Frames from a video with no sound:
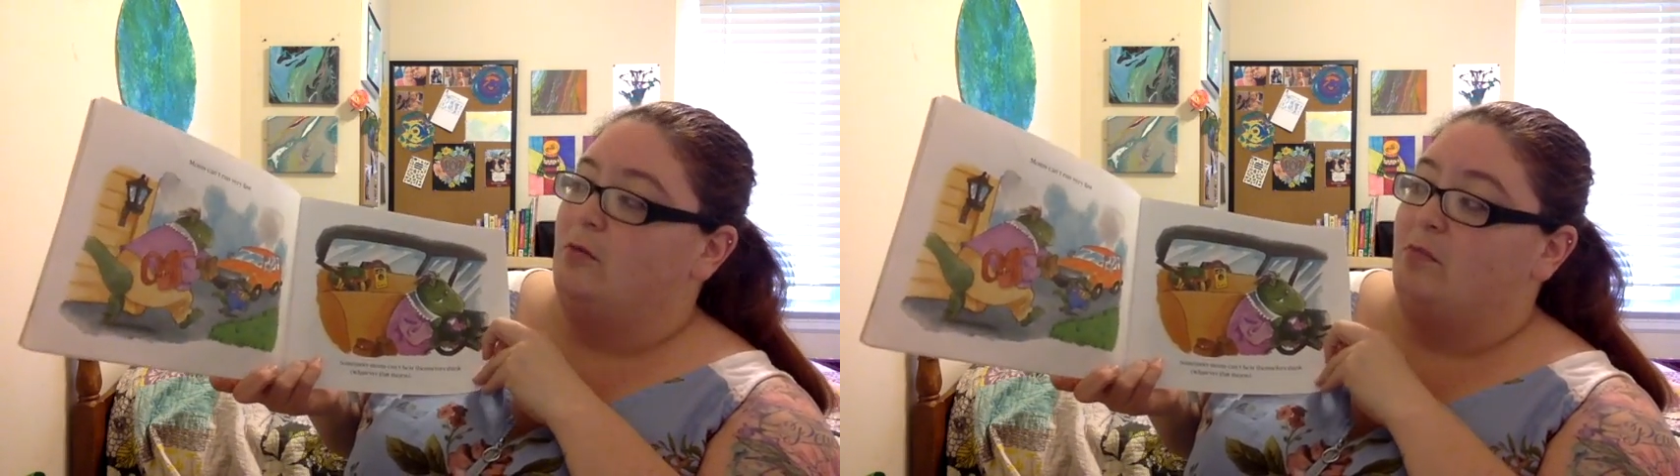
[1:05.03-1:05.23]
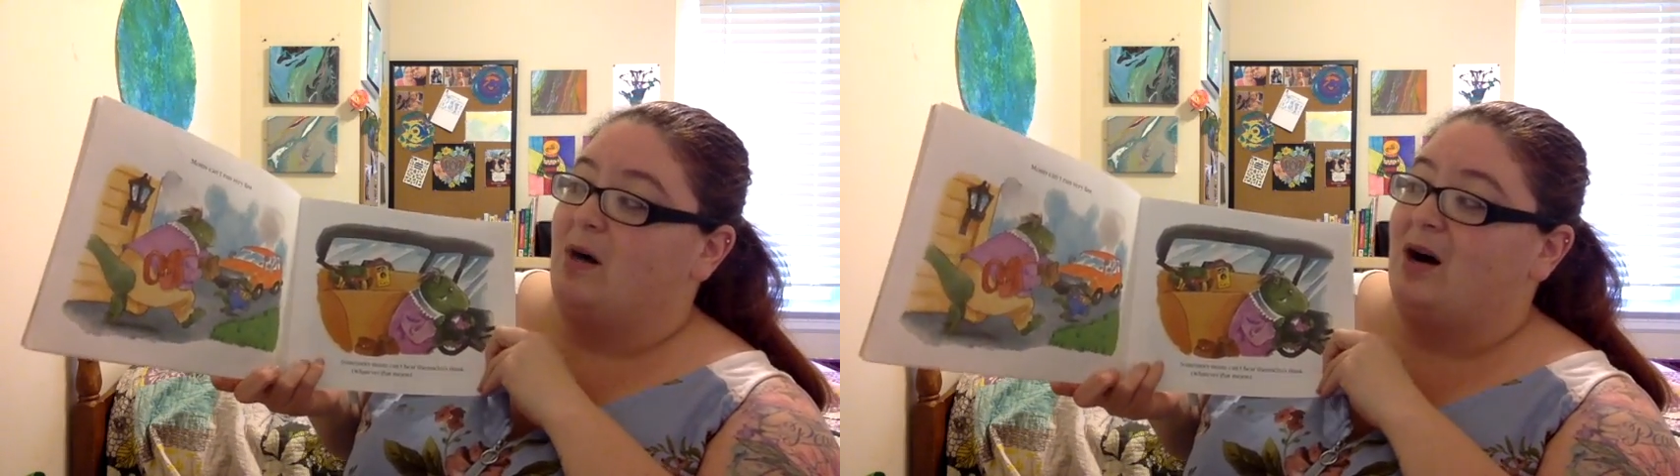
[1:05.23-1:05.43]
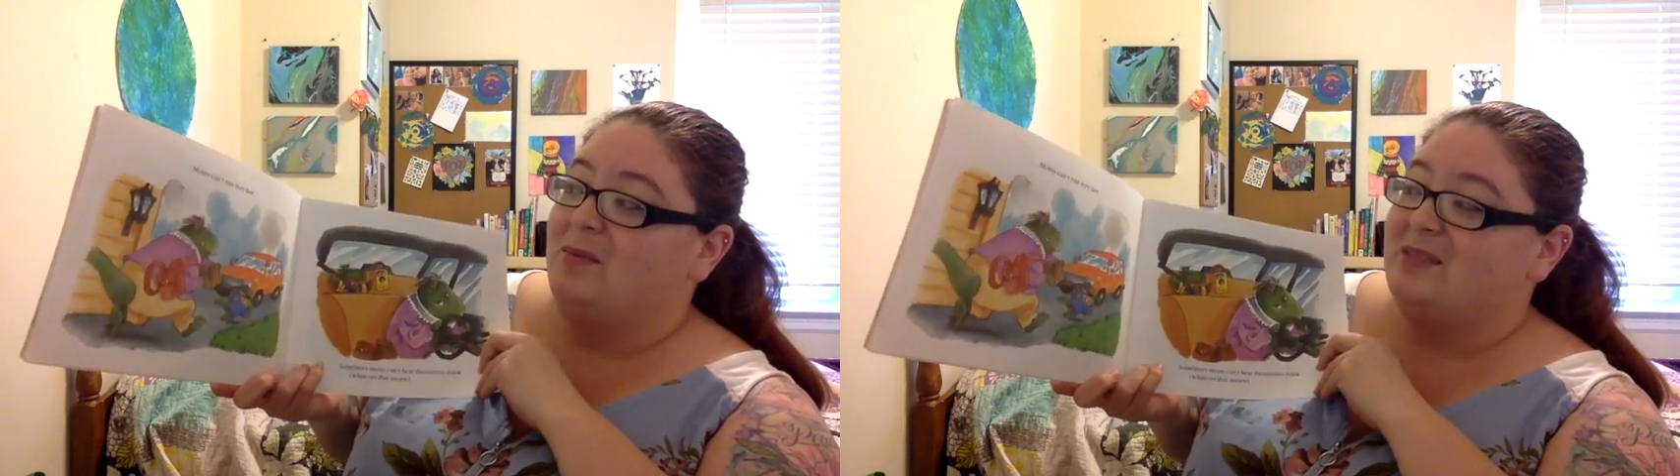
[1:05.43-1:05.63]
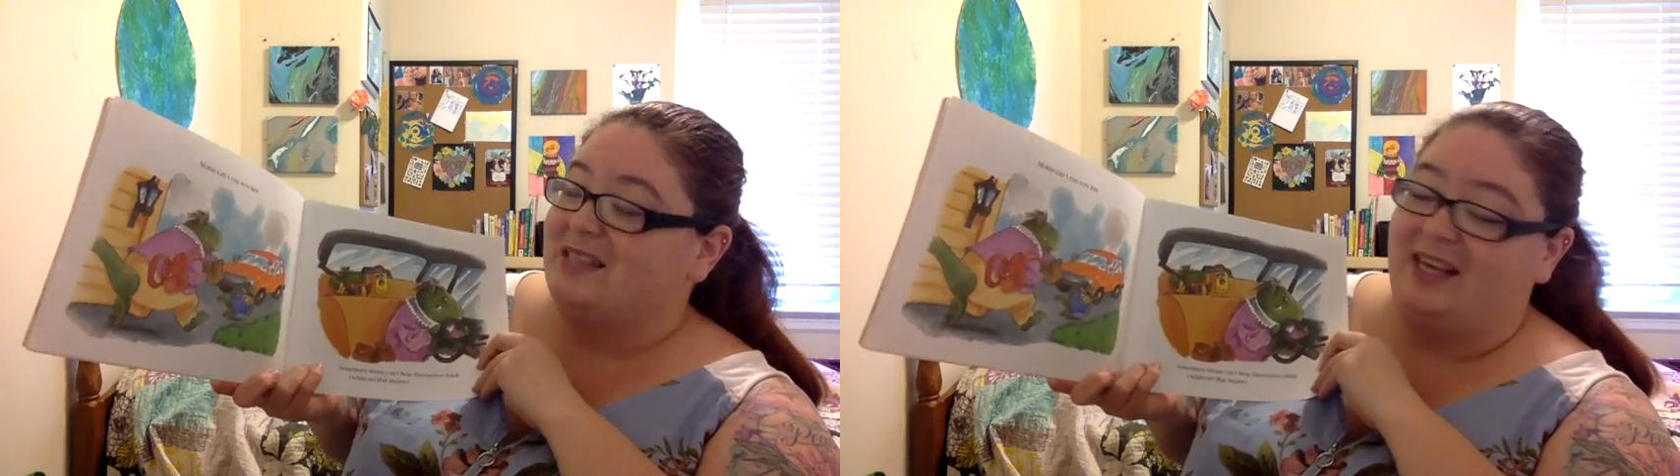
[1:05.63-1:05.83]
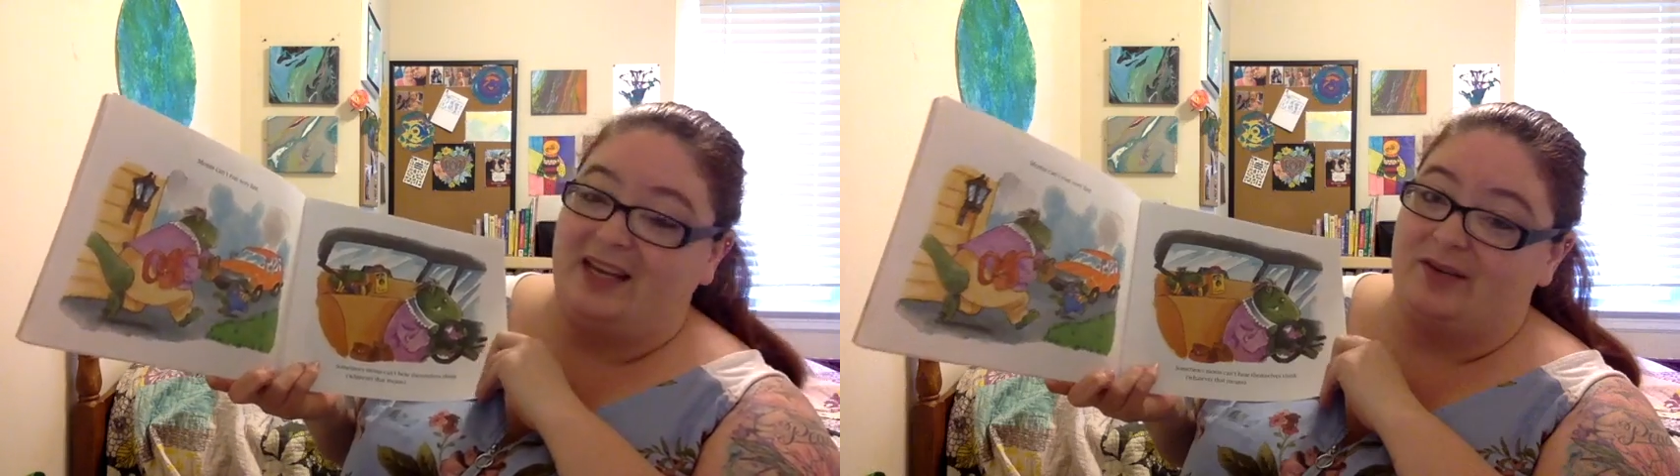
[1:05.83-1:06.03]
Moms
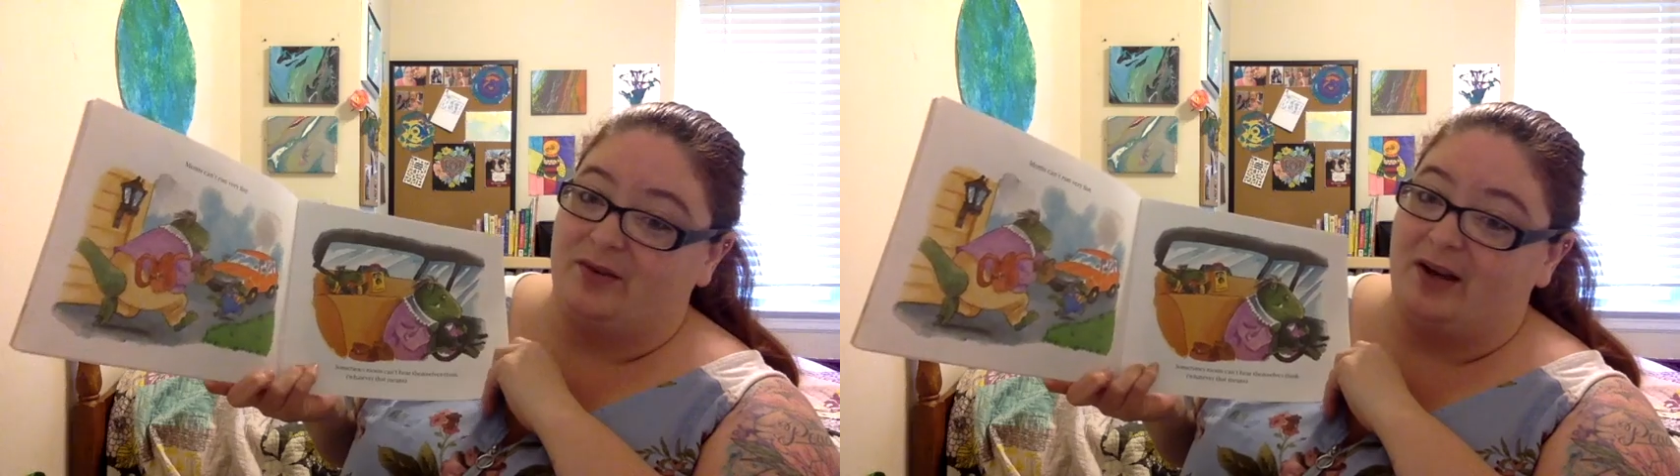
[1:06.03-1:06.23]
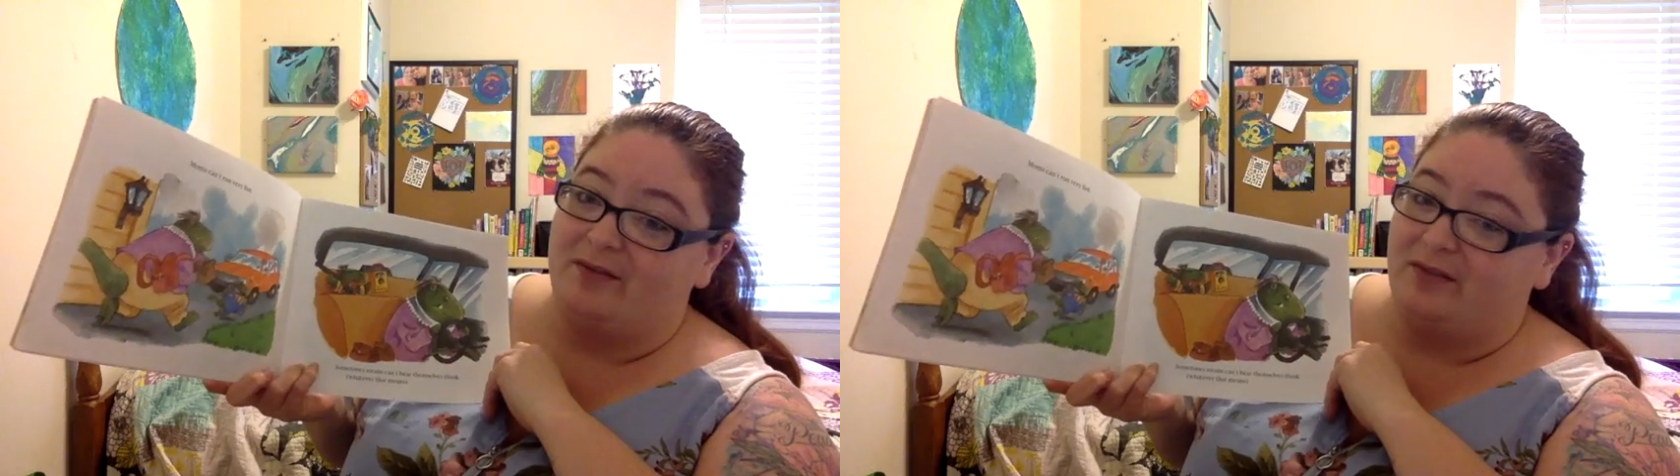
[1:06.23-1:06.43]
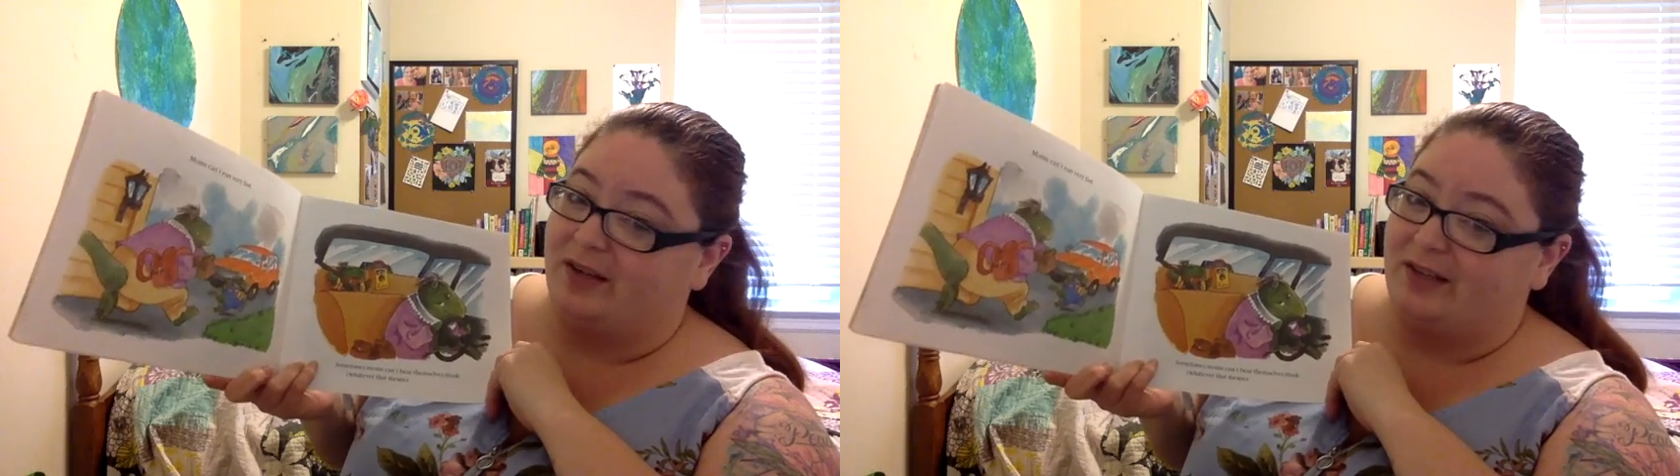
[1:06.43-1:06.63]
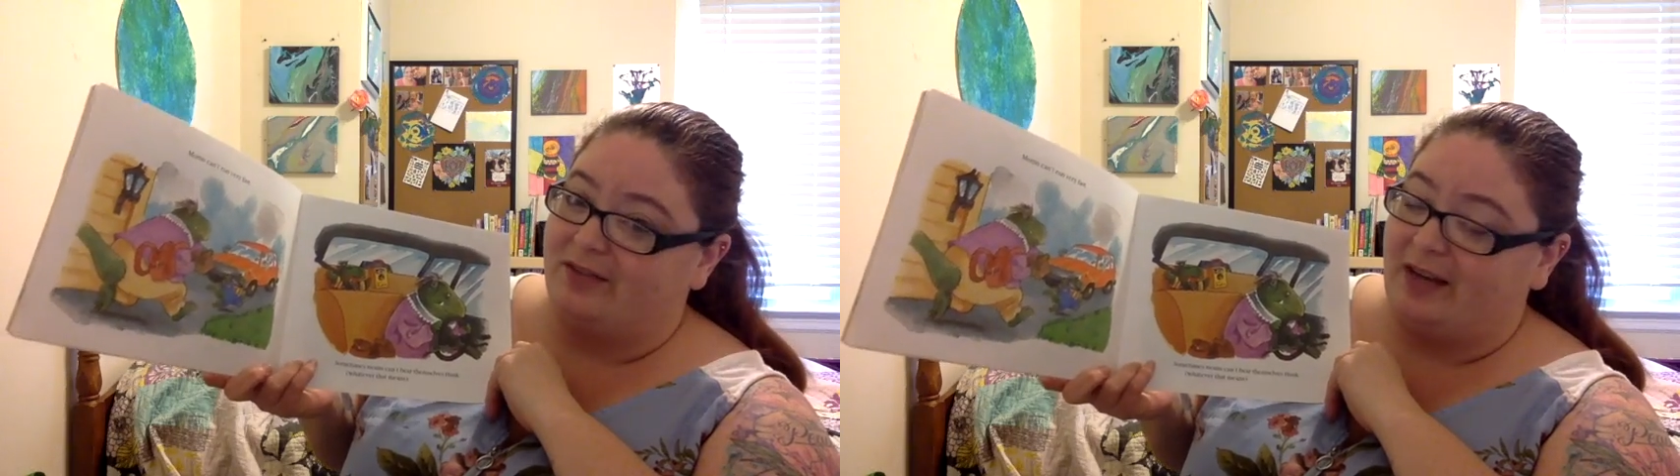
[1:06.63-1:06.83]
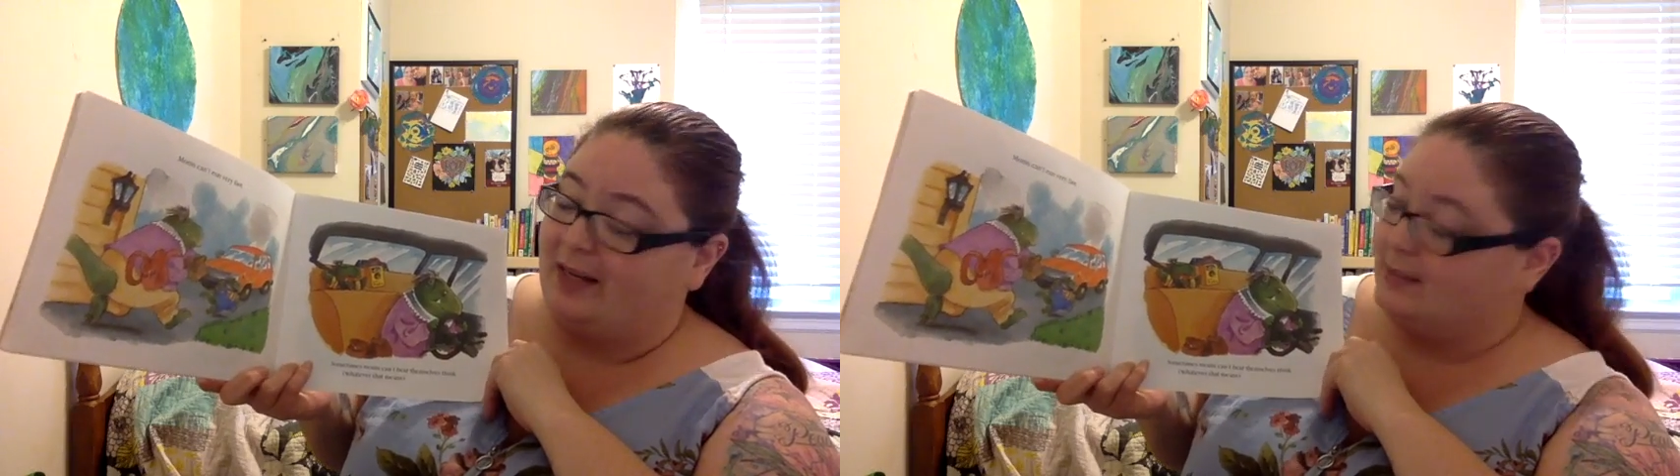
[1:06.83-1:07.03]
can't run very
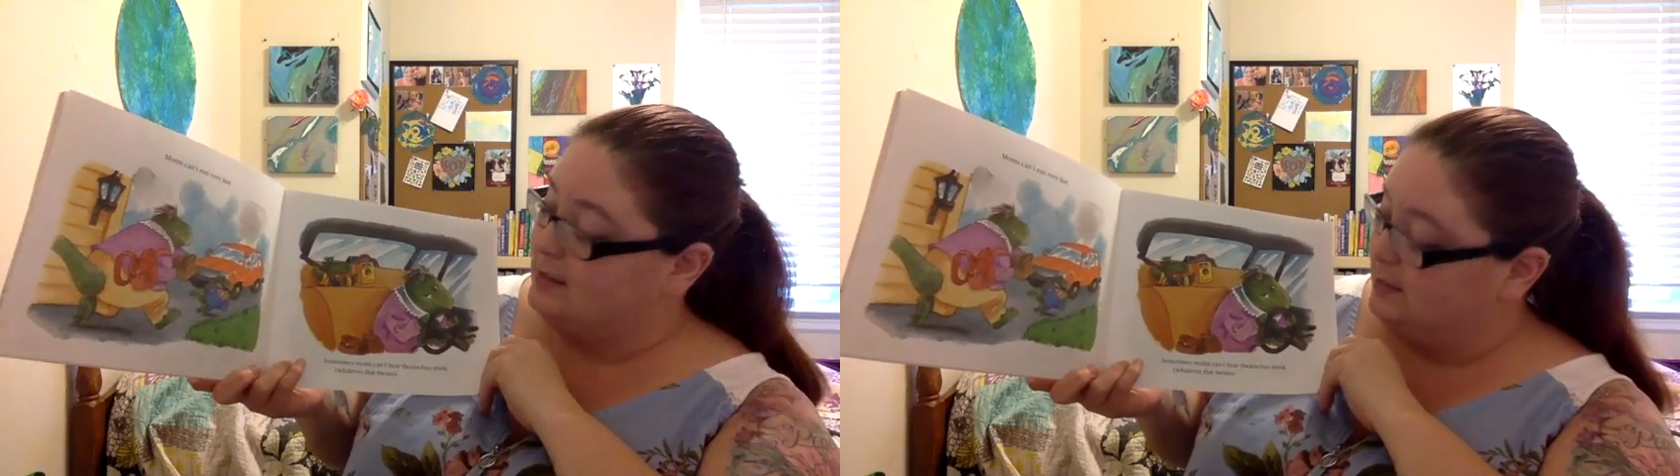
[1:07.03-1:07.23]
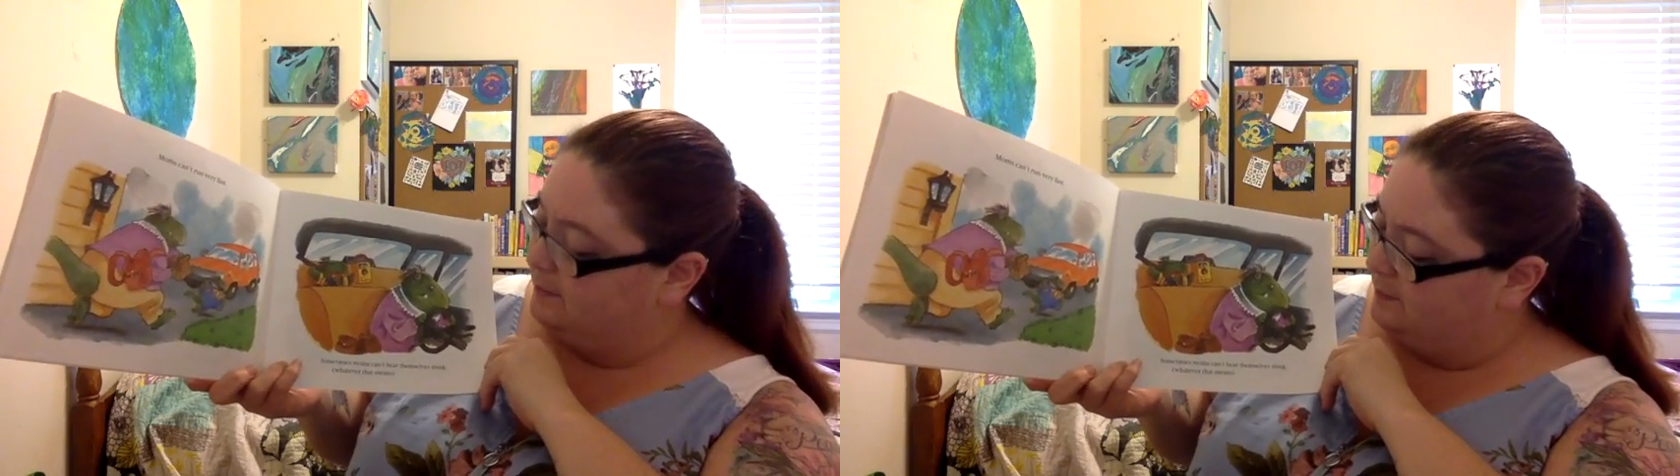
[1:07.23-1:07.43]
fast.